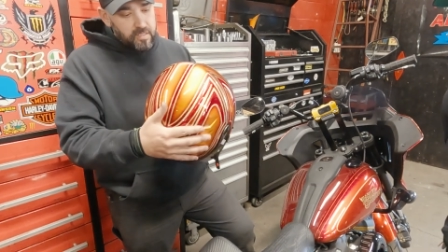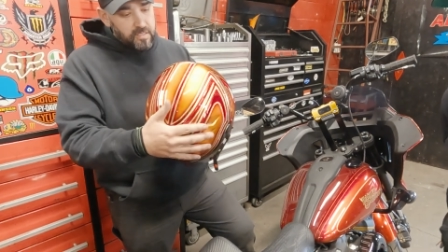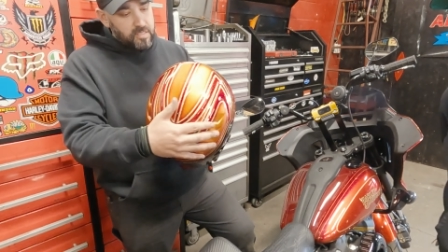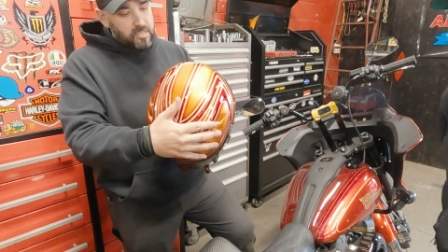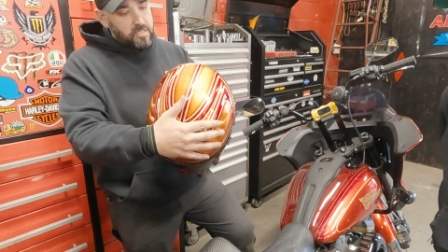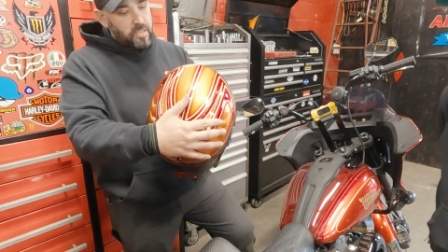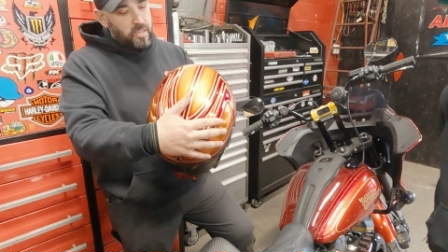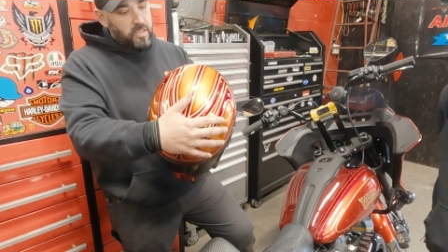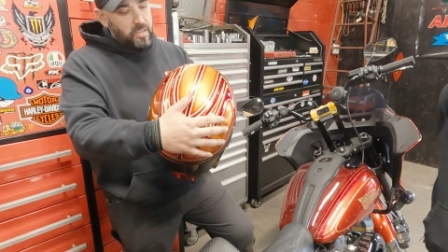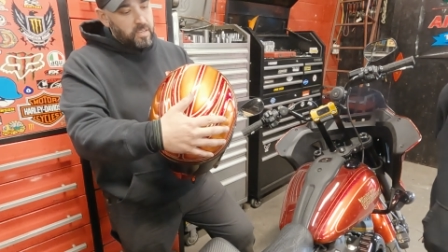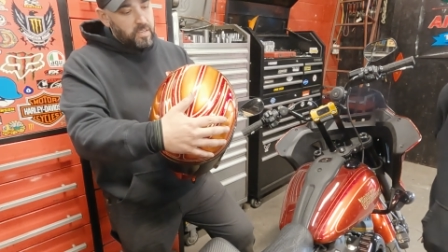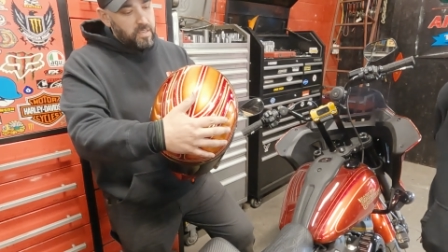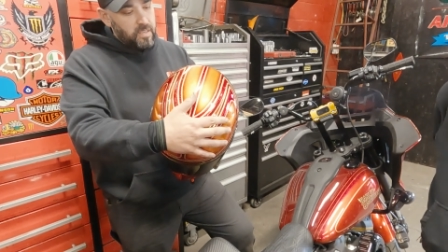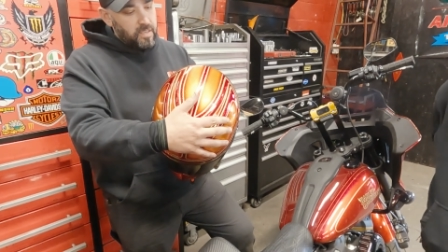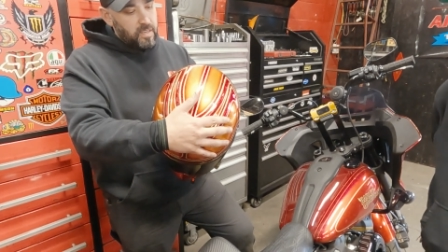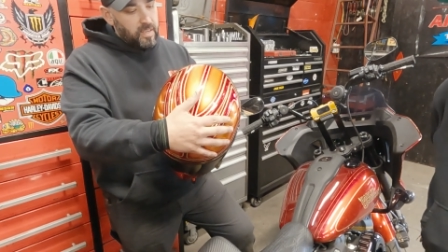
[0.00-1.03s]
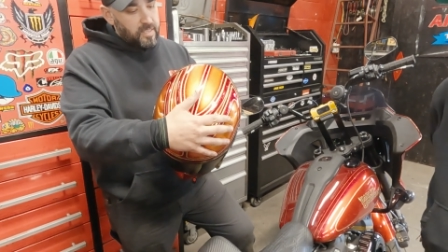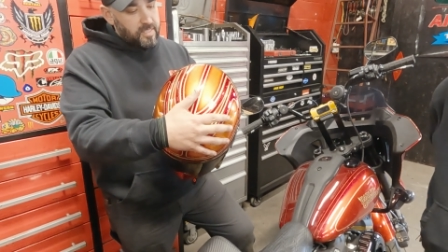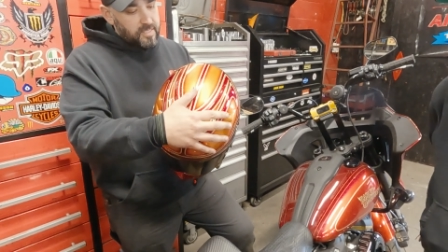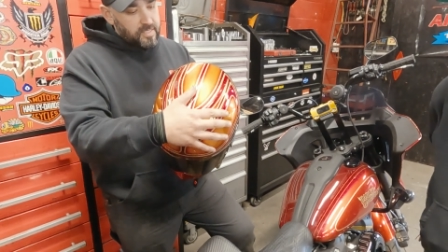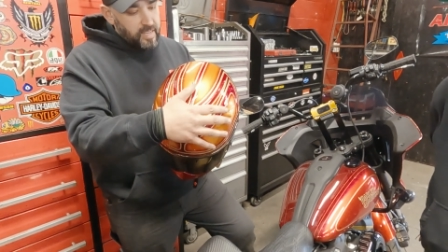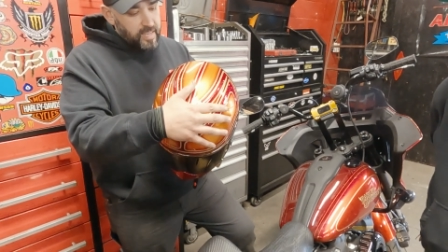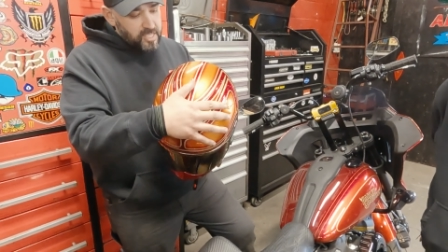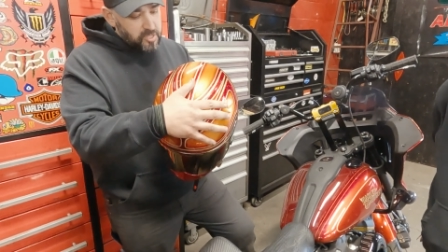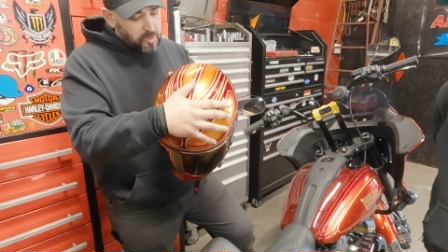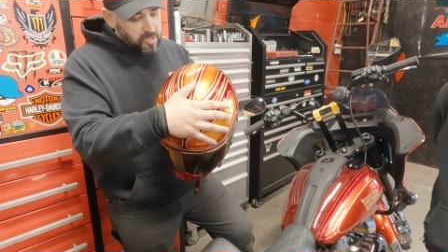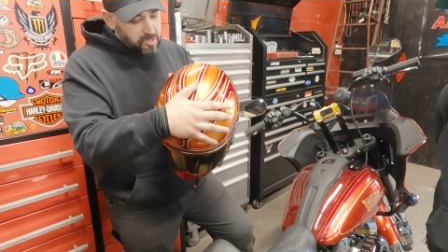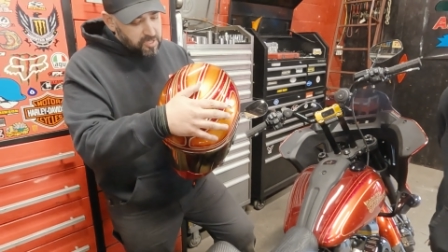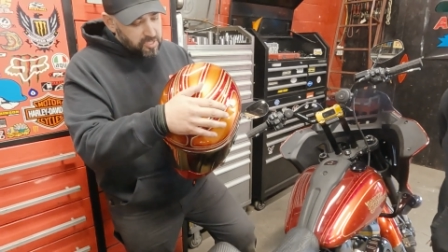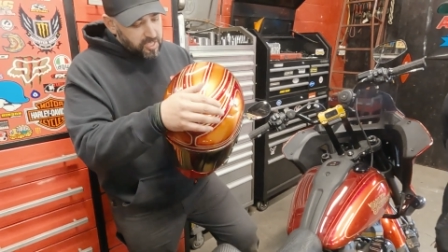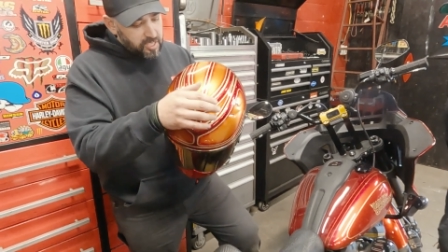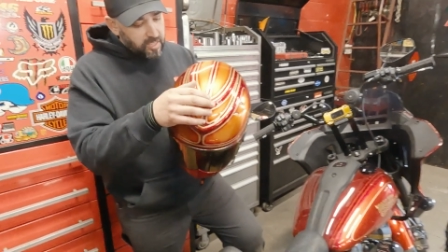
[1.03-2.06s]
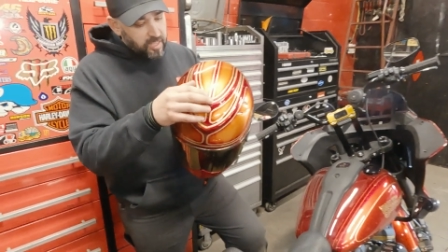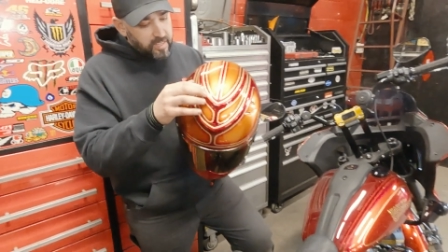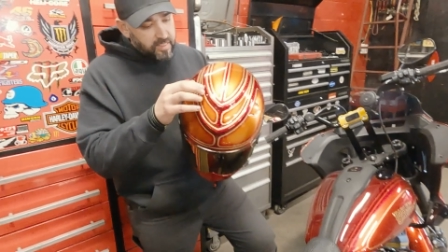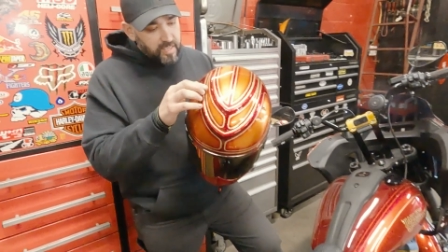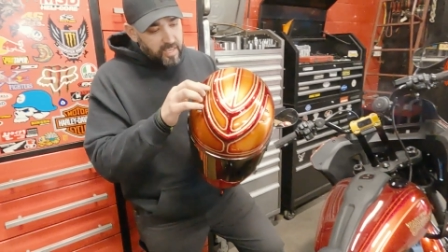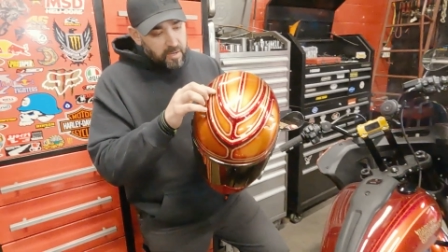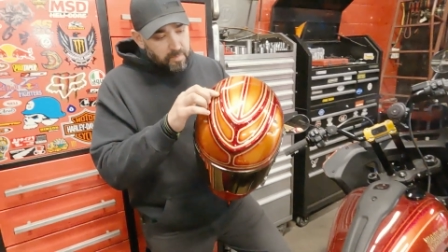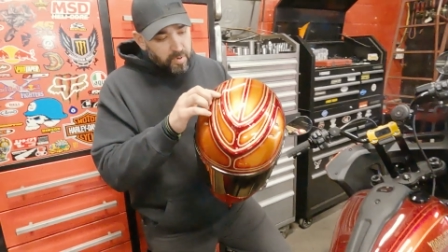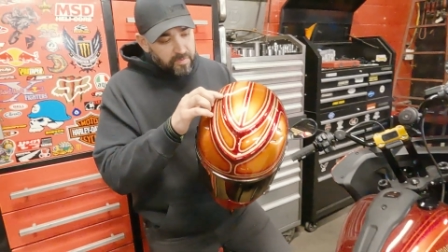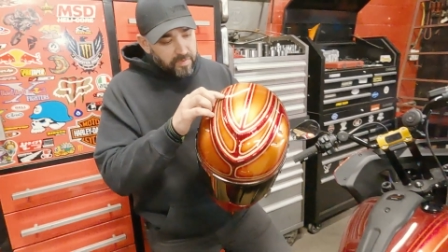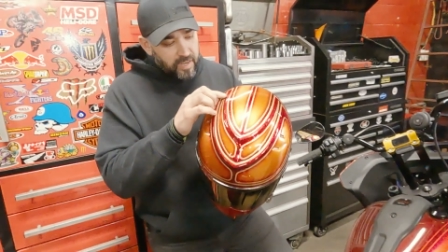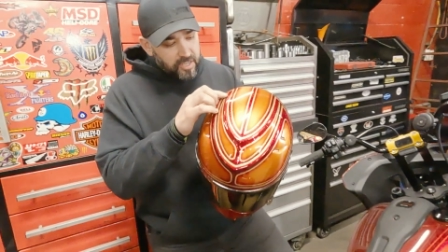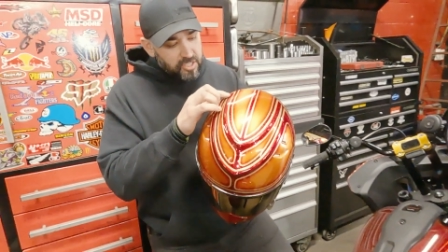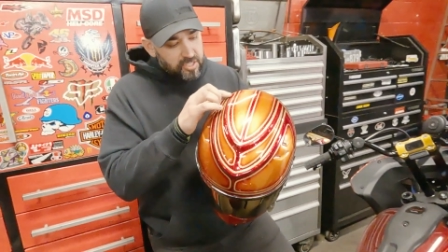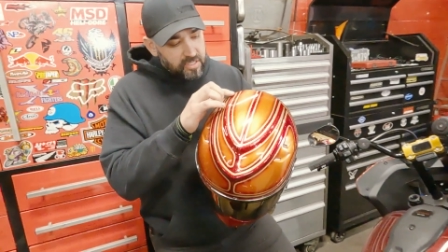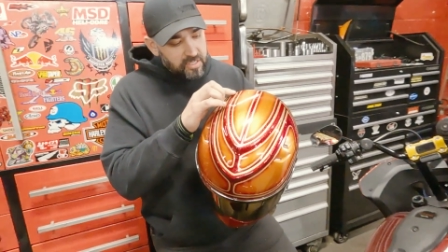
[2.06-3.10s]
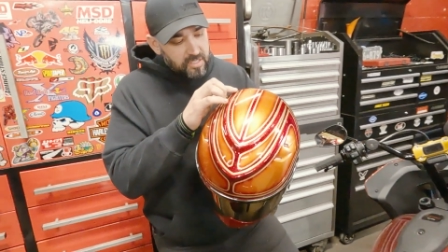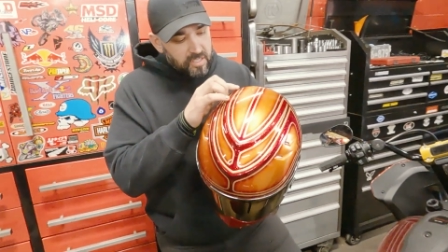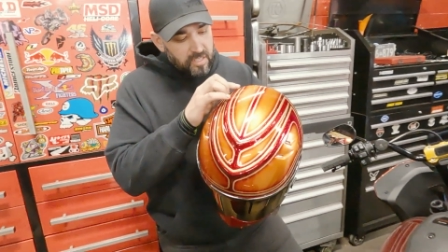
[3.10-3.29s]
Sick. Because it's nice when you see like the imperfections.